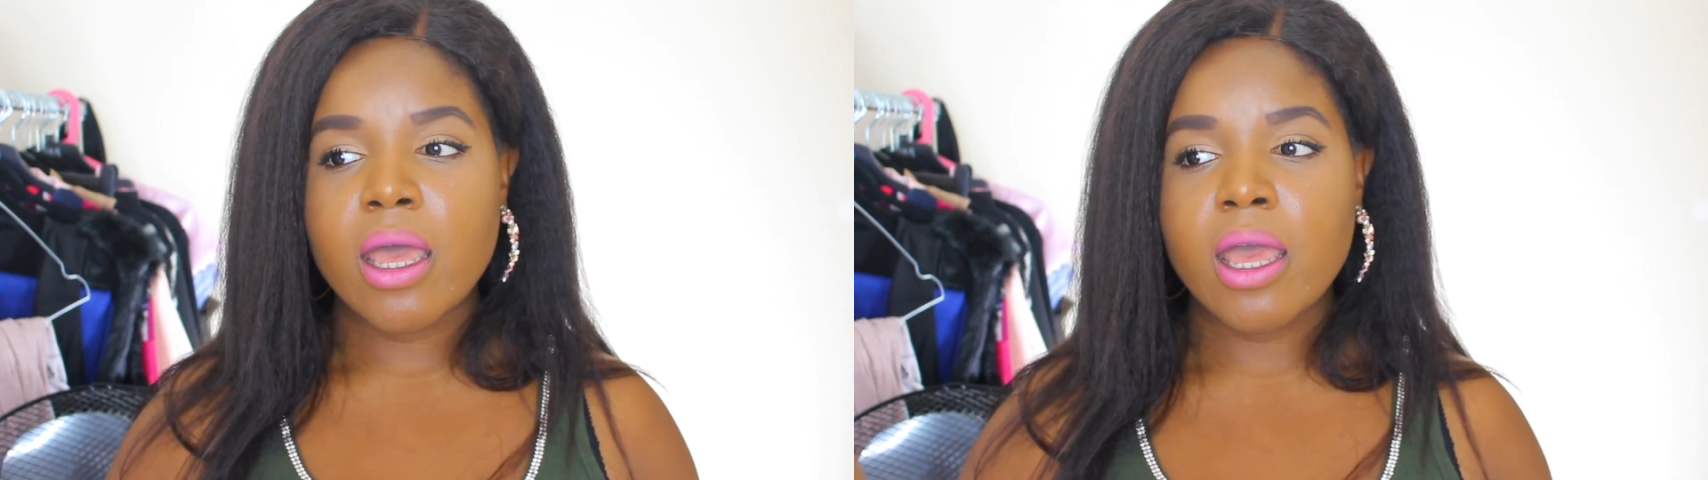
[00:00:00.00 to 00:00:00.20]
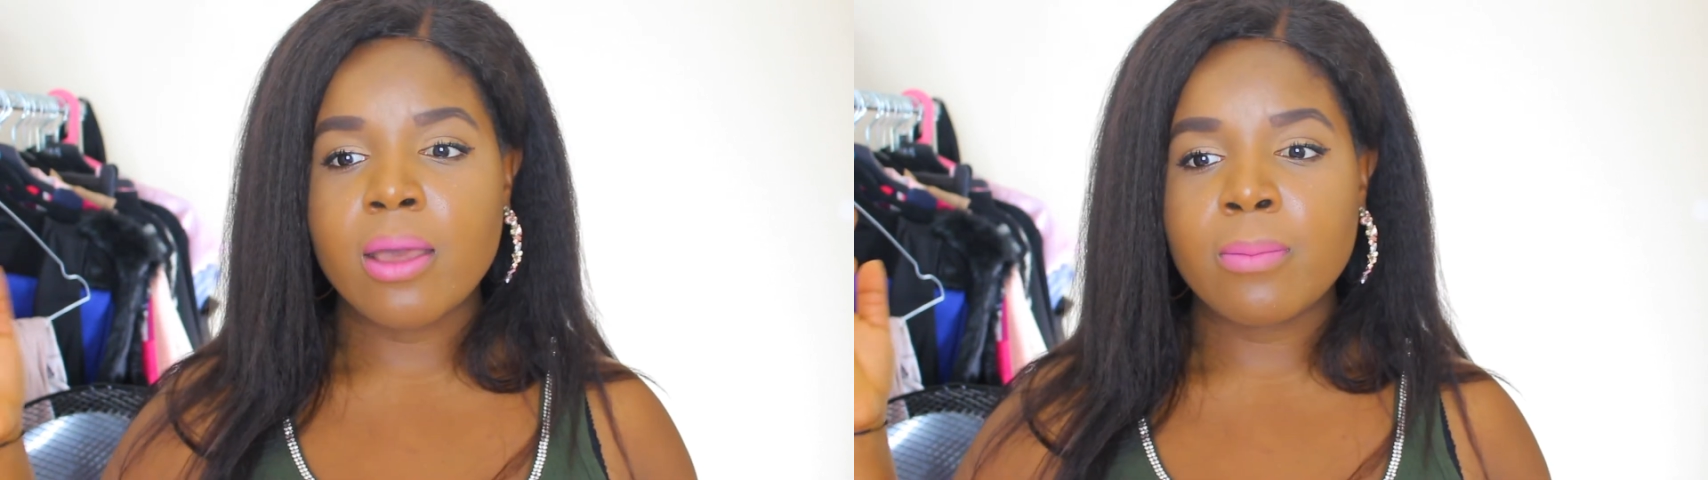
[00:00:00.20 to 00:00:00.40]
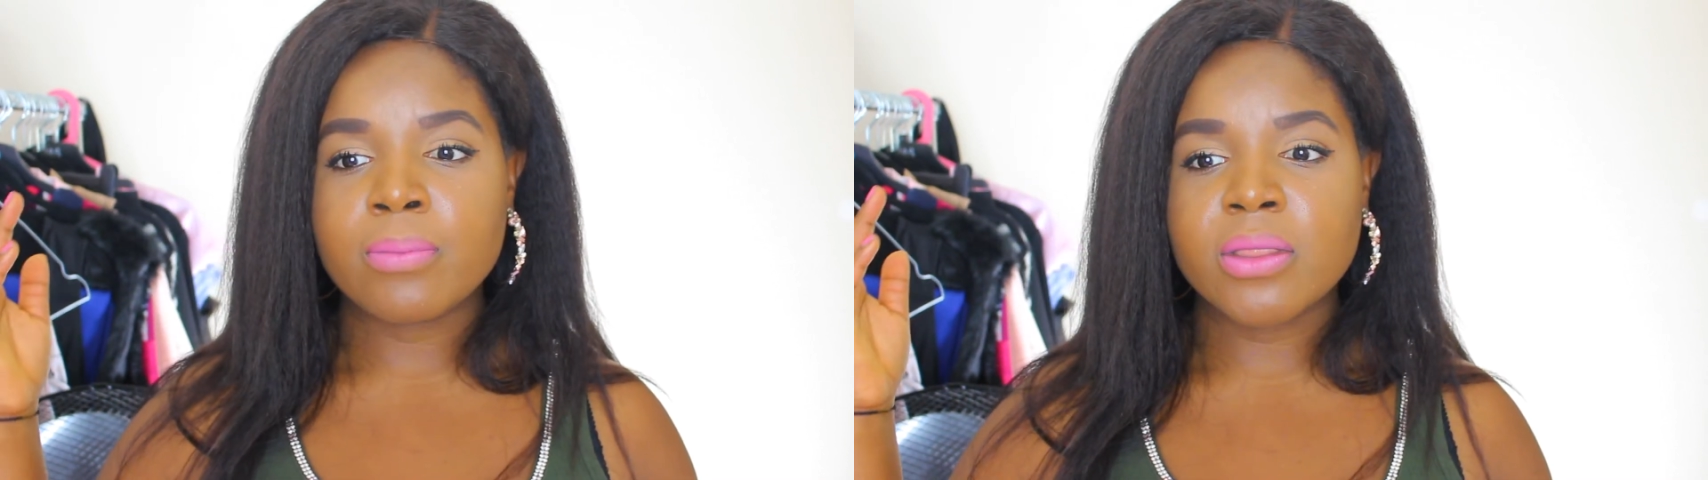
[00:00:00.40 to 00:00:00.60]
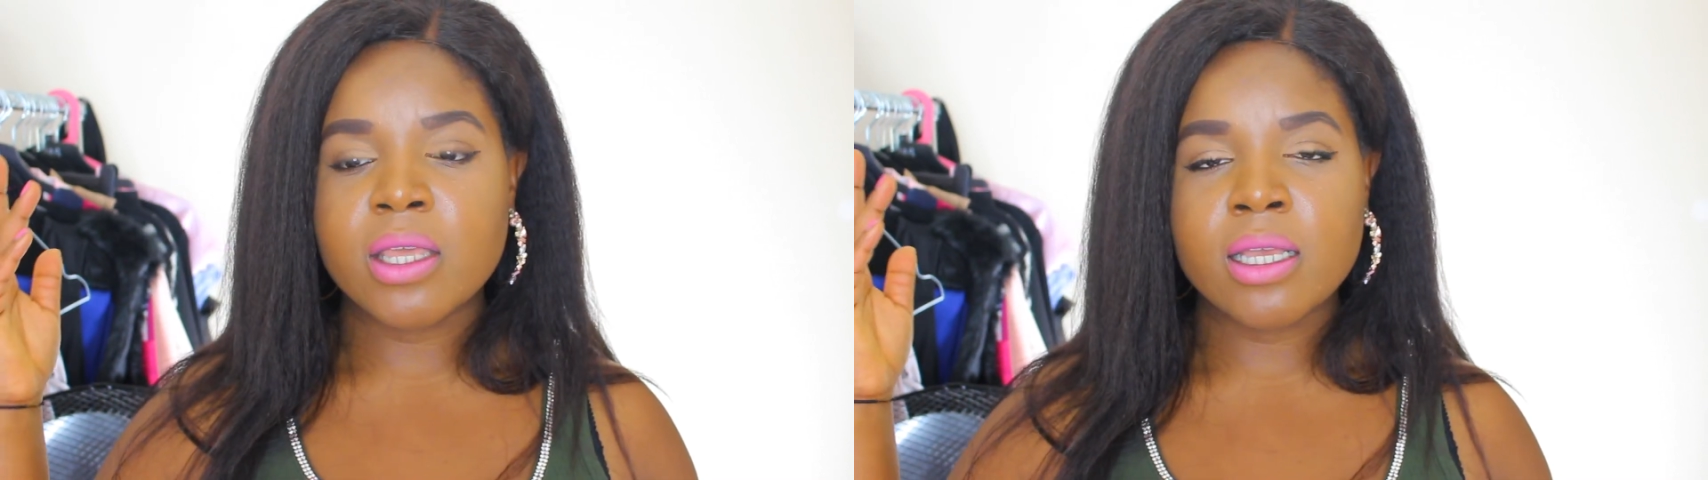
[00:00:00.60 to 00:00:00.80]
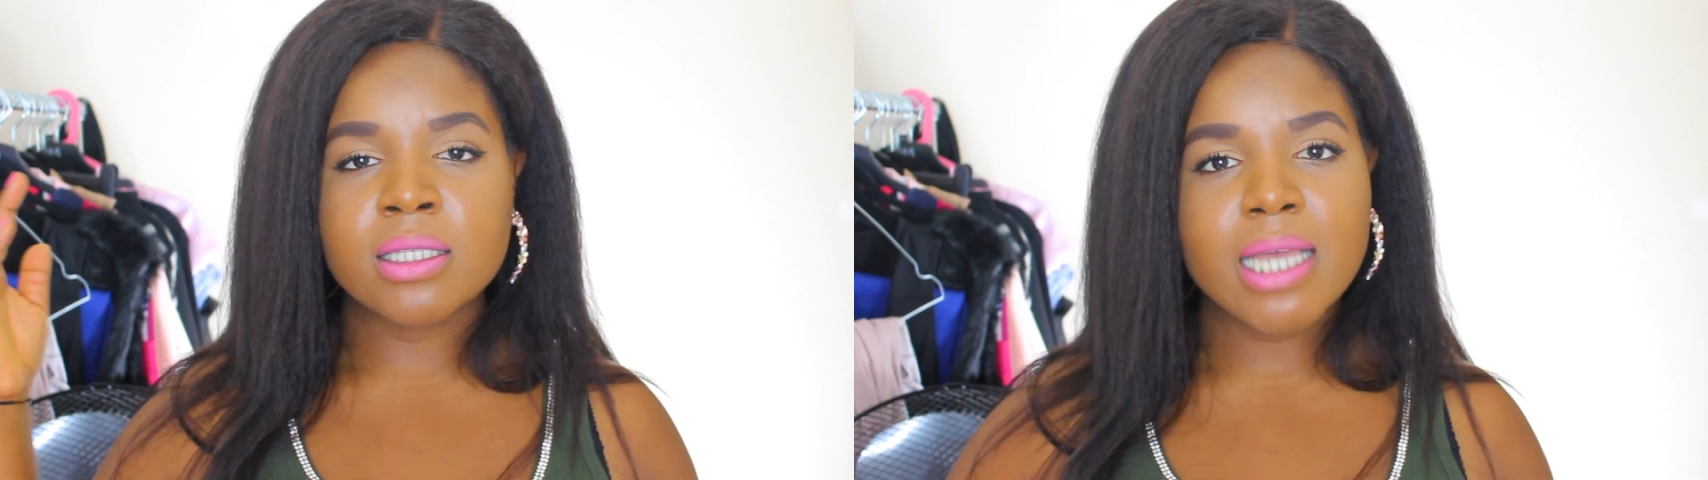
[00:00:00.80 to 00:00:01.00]

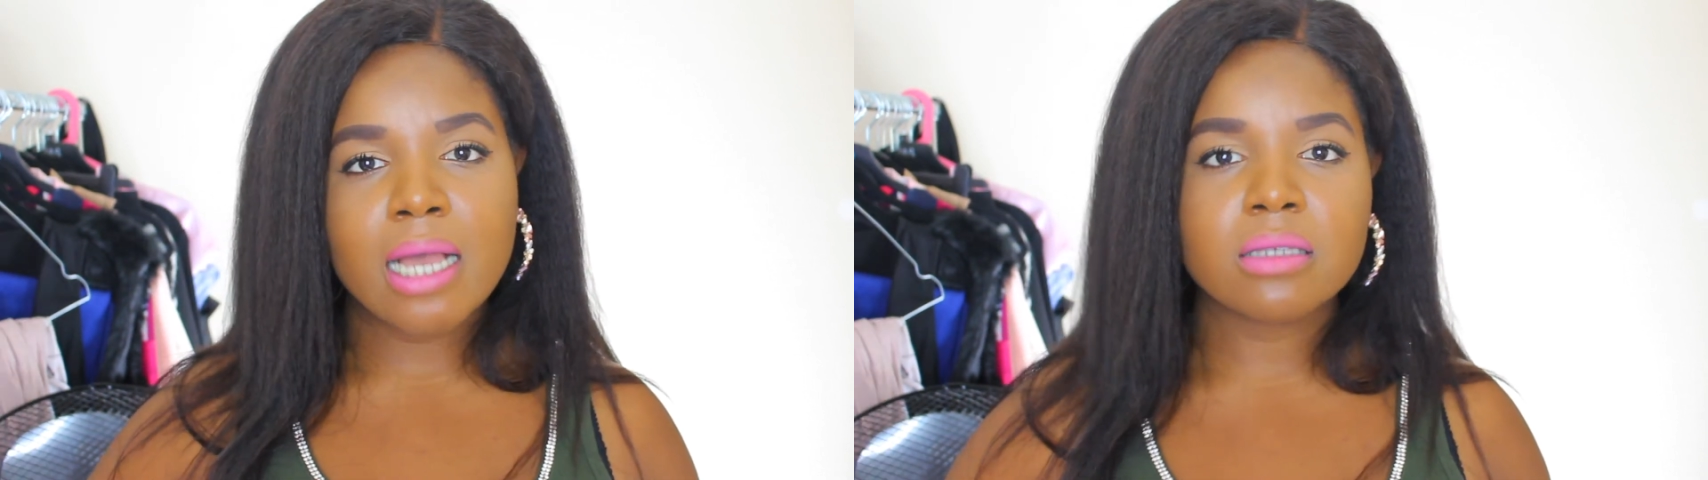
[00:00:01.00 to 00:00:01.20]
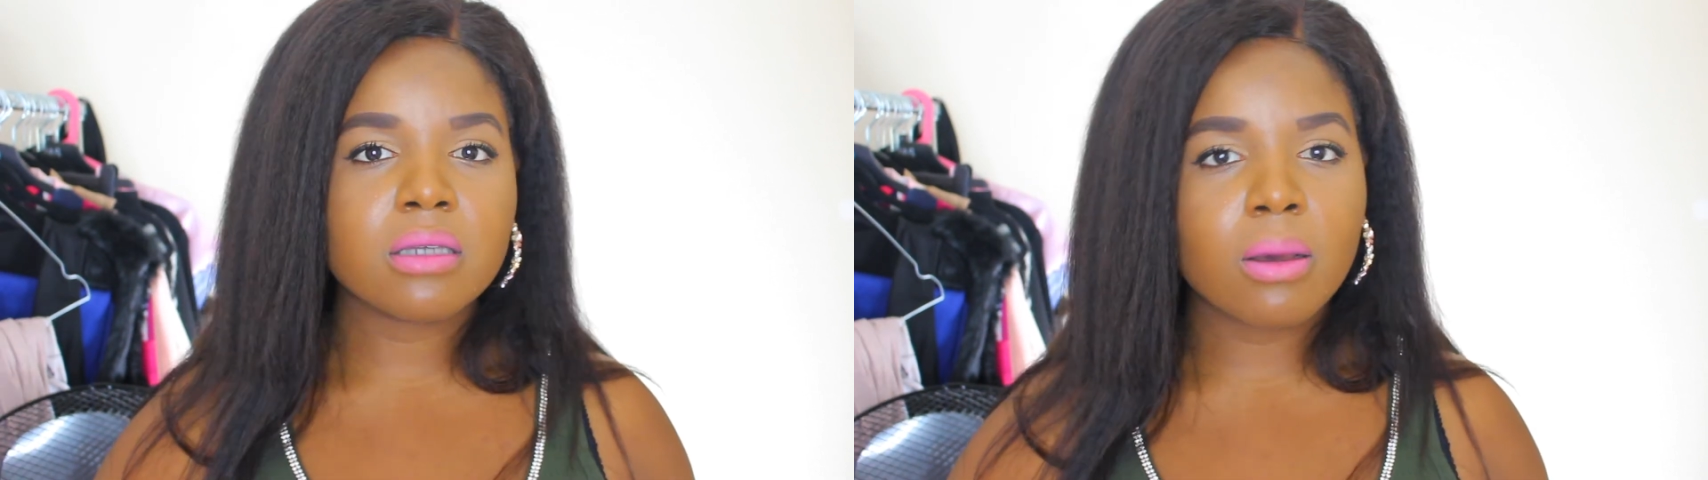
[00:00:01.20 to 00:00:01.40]
the tax